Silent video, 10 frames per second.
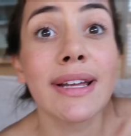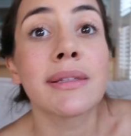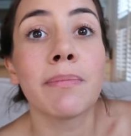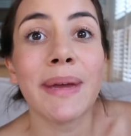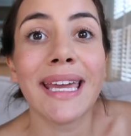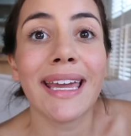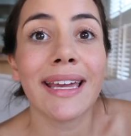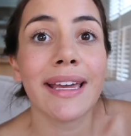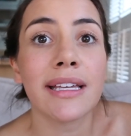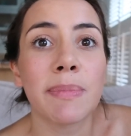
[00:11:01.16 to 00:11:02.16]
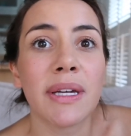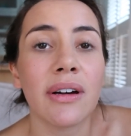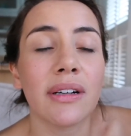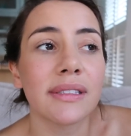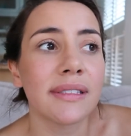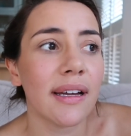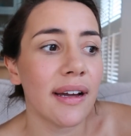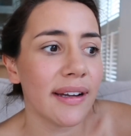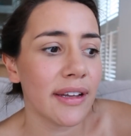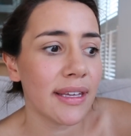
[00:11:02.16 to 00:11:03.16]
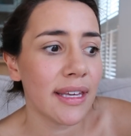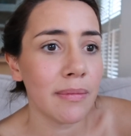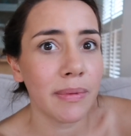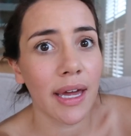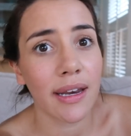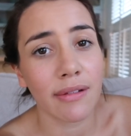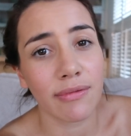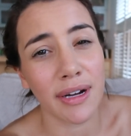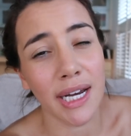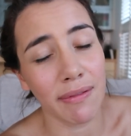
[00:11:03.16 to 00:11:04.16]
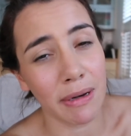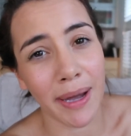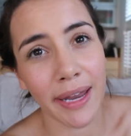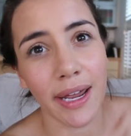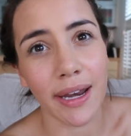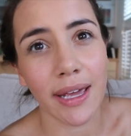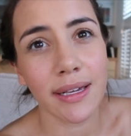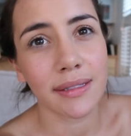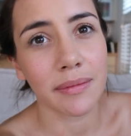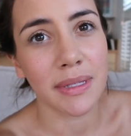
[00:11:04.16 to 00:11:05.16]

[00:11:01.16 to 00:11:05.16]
Reason being is because I keep getting really, really bad headaches.